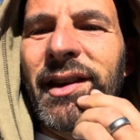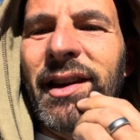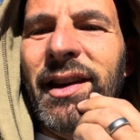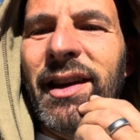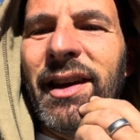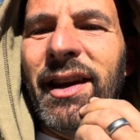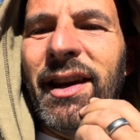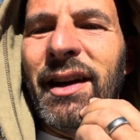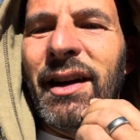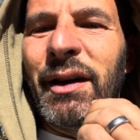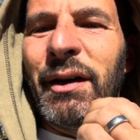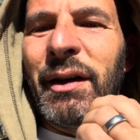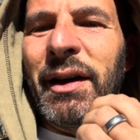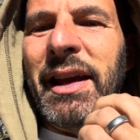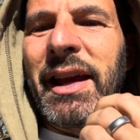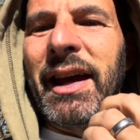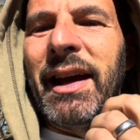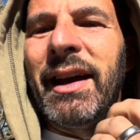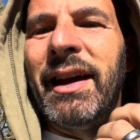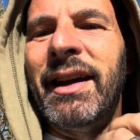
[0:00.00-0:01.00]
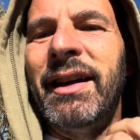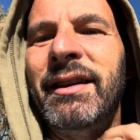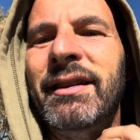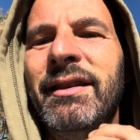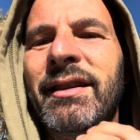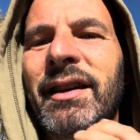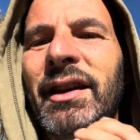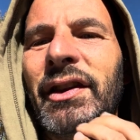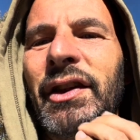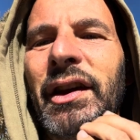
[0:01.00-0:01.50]
Again,
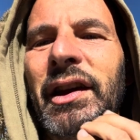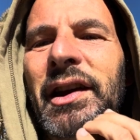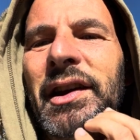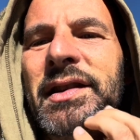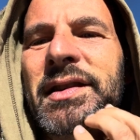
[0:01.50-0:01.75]
I think I